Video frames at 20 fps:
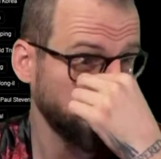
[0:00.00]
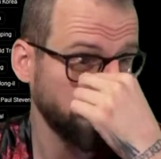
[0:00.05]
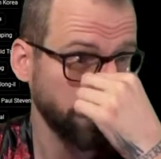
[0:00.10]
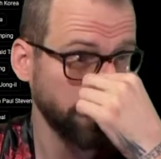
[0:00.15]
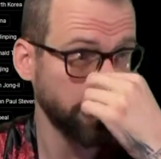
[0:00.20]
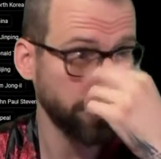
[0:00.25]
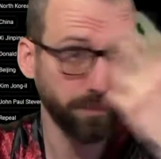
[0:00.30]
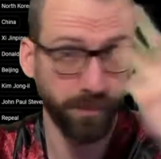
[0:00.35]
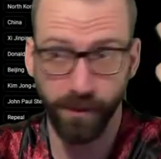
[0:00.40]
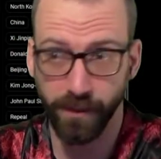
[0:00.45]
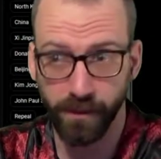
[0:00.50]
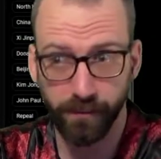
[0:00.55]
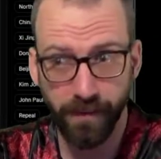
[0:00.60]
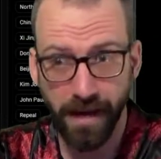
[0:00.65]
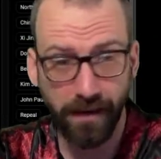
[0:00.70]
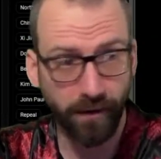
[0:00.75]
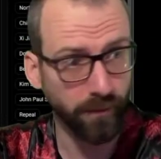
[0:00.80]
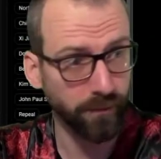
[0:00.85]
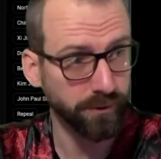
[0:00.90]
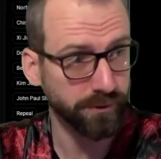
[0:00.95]
It's pretty good
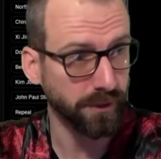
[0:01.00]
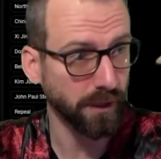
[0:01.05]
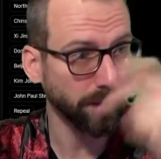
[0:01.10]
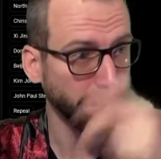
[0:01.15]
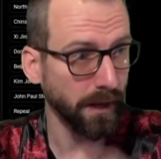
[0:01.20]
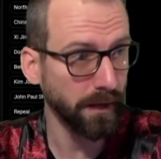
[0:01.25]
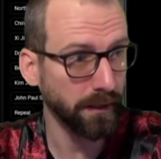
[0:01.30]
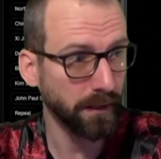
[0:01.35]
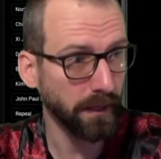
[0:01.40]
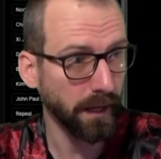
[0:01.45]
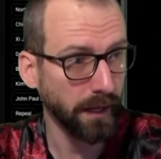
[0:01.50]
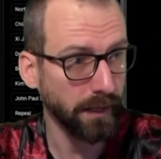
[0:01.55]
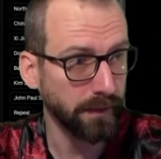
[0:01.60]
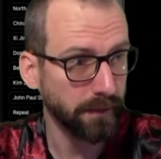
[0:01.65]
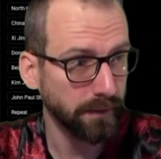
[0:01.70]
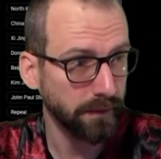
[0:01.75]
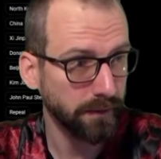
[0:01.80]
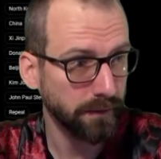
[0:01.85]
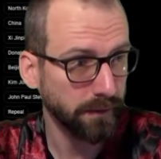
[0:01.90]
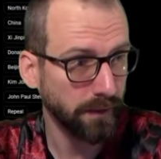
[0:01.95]
background music. I'm not gonna lie.
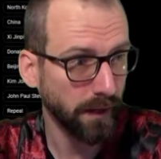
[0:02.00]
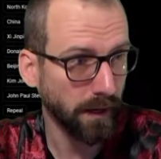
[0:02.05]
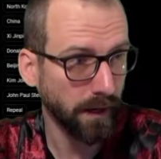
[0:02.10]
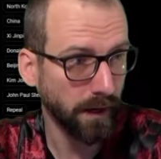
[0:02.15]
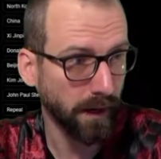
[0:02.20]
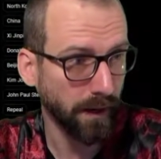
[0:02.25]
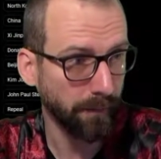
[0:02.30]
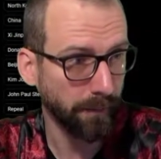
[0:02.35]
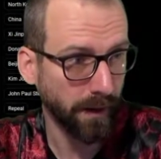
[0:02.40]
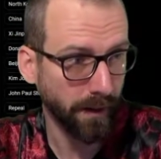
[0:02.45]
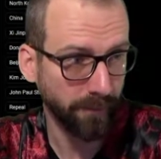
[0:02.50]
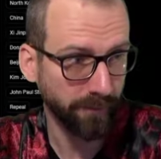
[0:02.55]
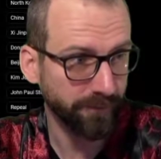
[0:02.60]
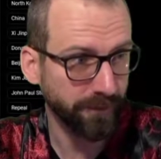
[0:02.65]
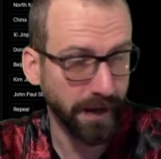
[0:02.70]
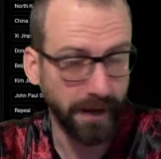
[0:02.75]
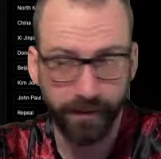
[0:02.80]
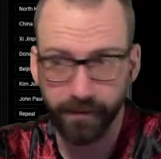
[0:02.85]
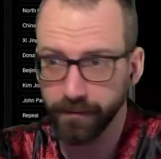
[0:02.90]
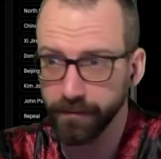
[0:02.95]
I'm a
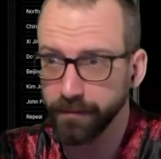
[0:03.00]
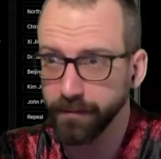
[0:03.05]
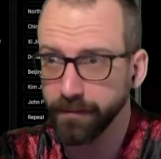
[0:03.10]
fan.